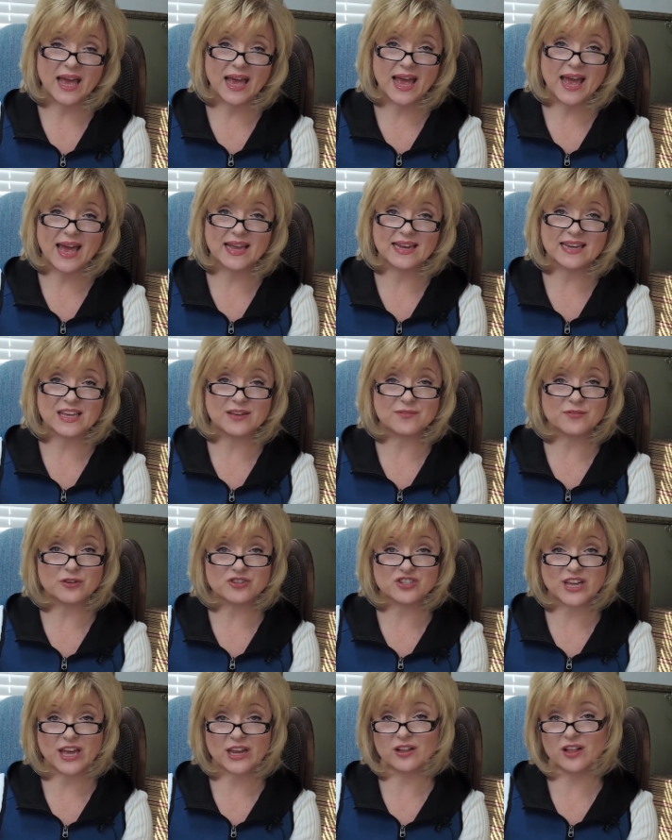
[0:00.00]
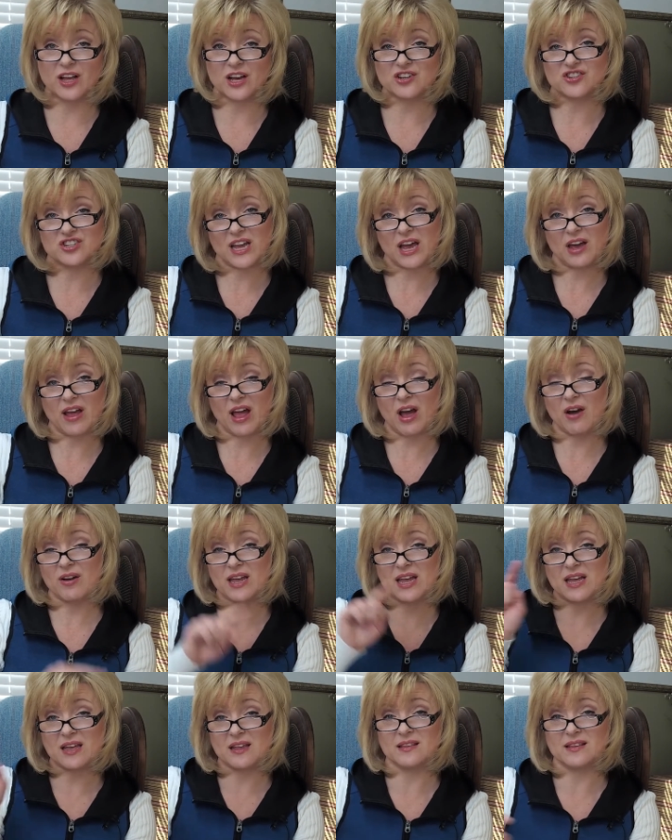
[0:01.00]
and give your channel a shout out
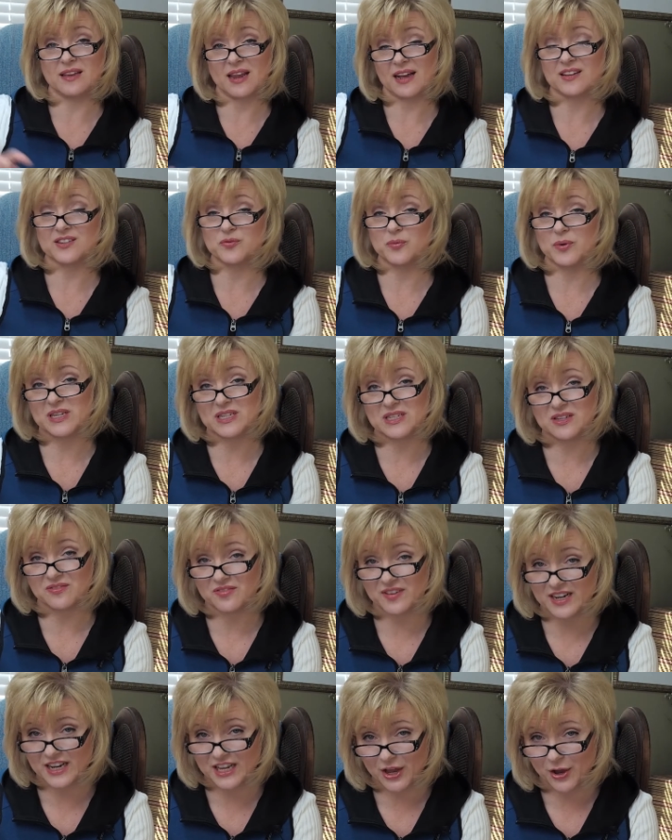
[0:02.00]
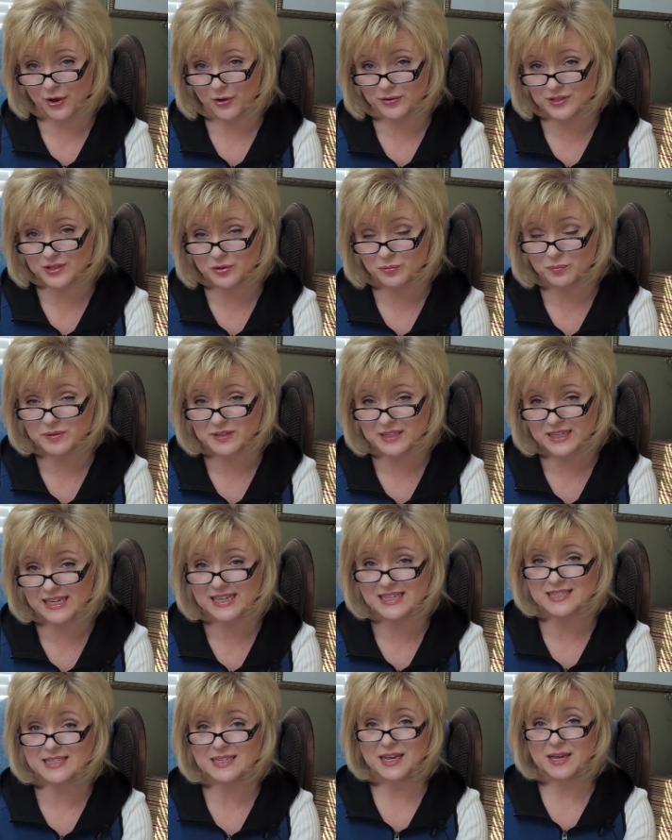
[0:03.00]
in next week's video. So
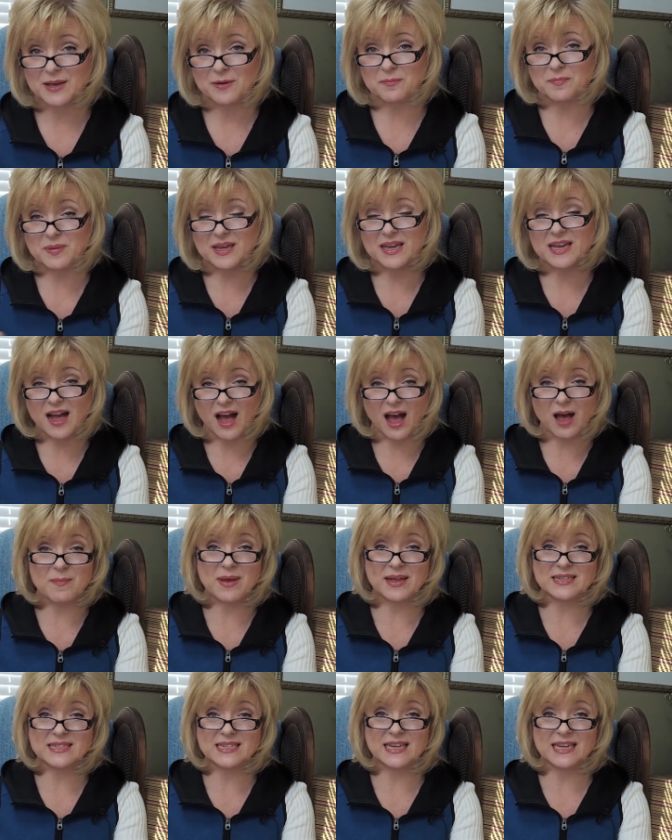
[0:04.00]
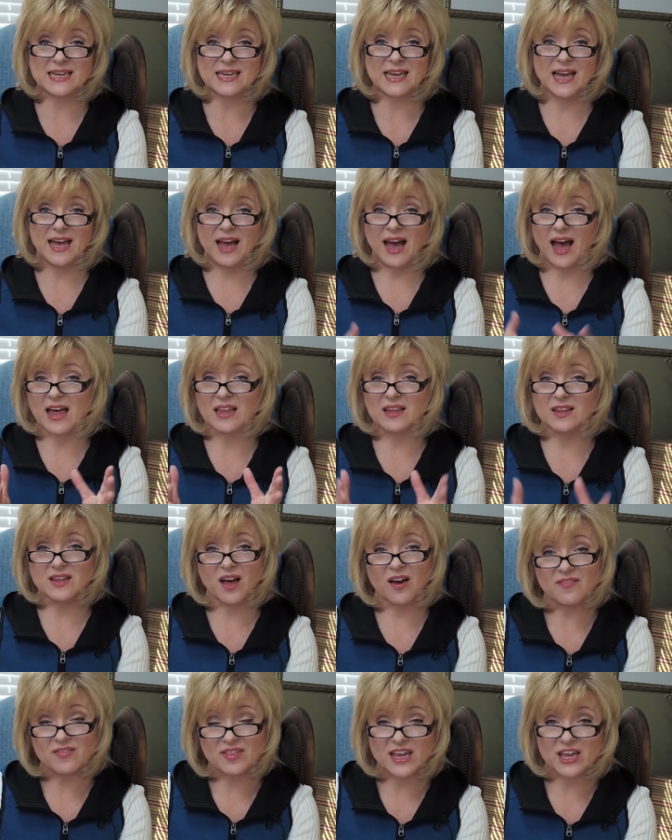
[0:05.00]
please be commenting. I
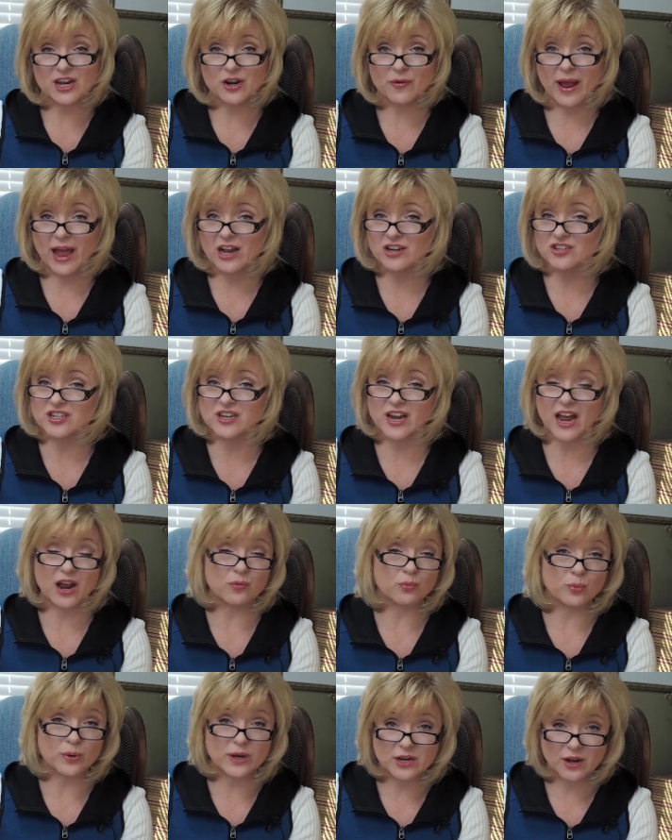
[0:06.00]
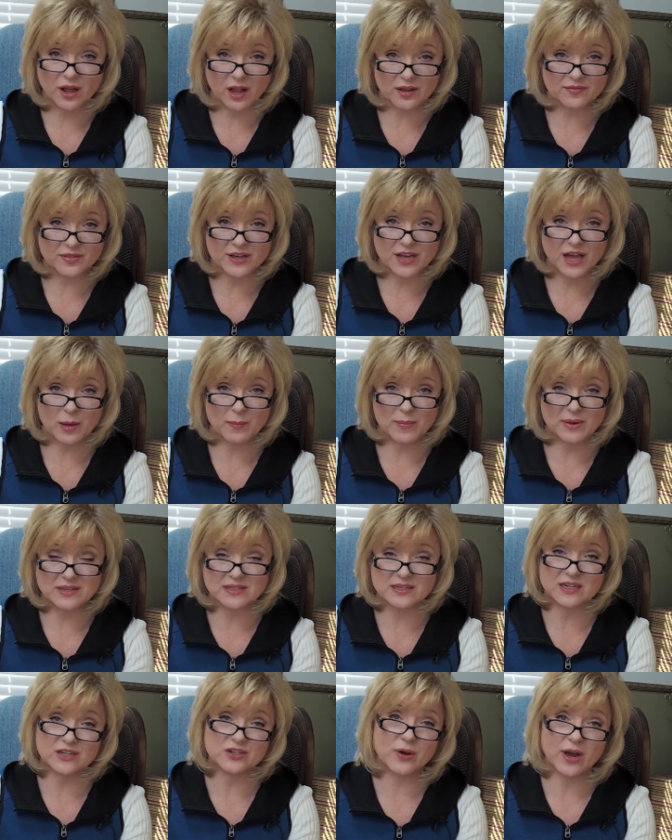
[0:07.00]
love the interaction. I read all of the
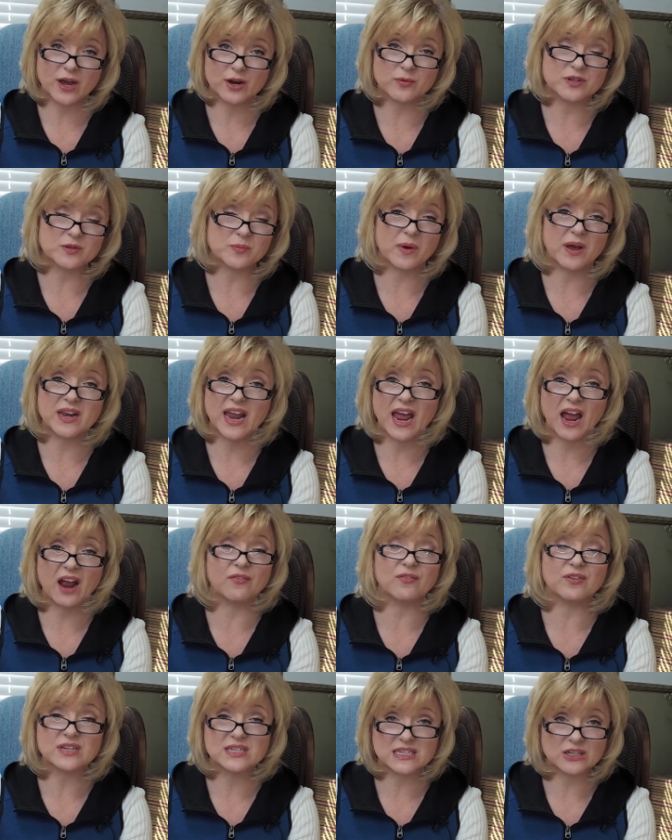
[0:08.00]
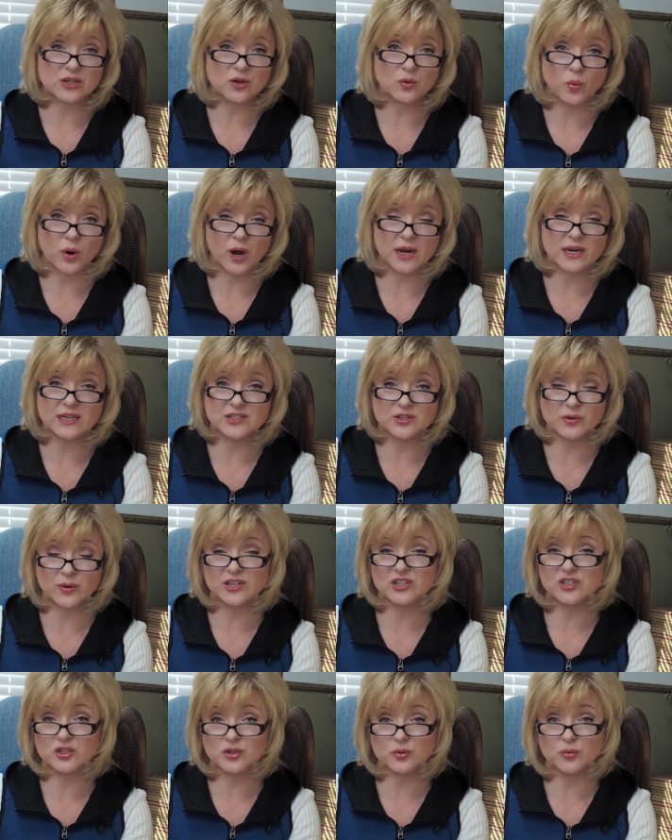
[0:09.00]
comments and I try to respond to every single one. And so
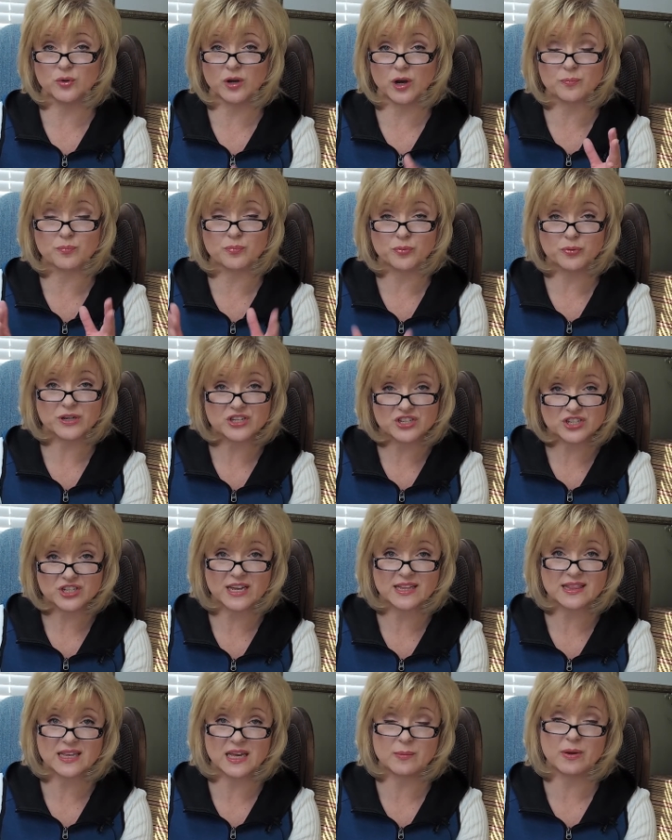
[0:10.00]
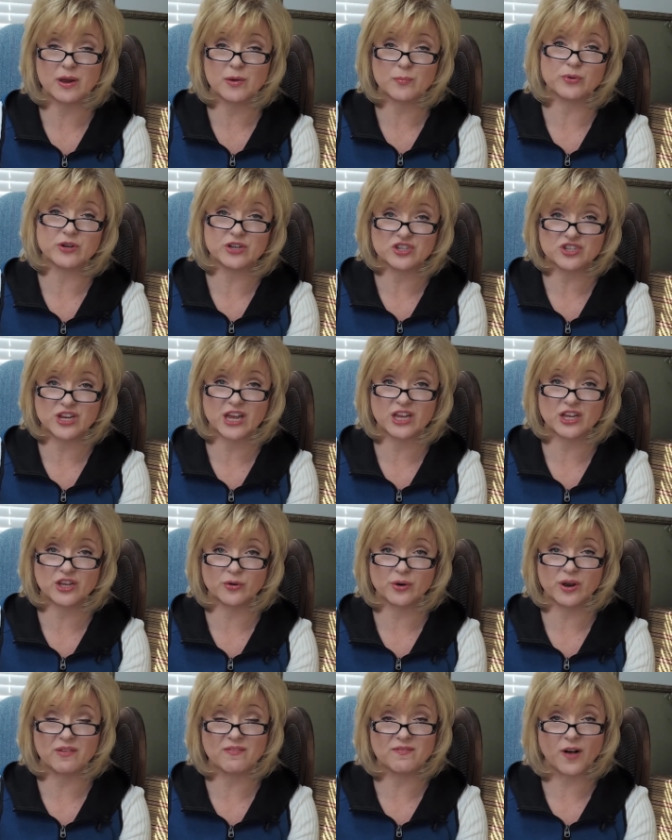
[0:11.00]
I do appreciate them. I appreciate
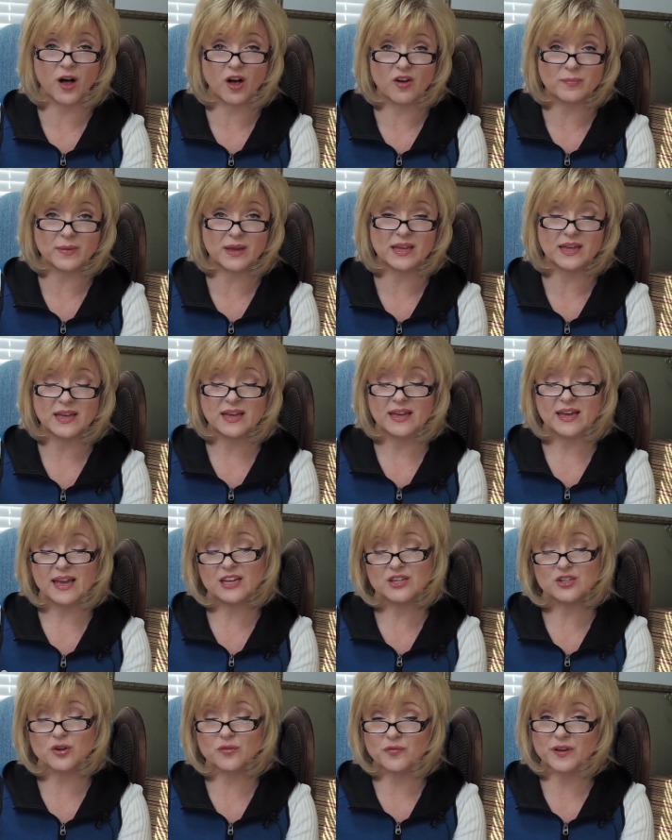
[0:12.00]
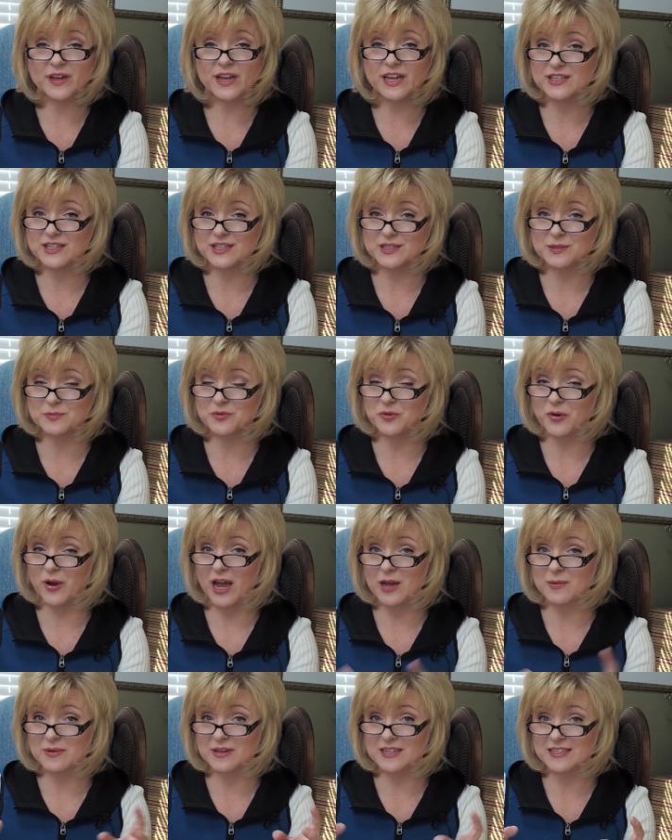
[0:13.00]
your involvement. And don't forget to
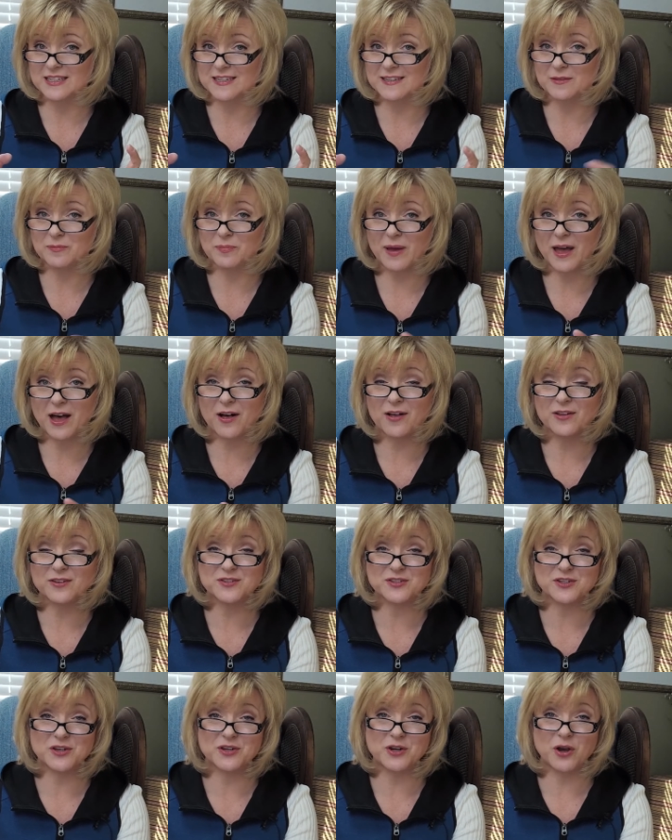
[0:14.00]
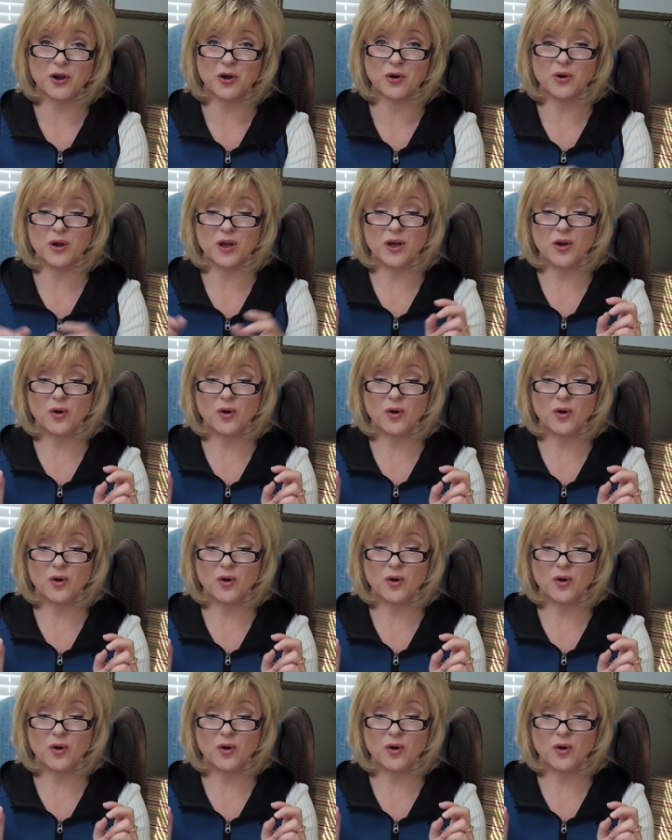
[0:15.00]
subscribe and click the bell so you know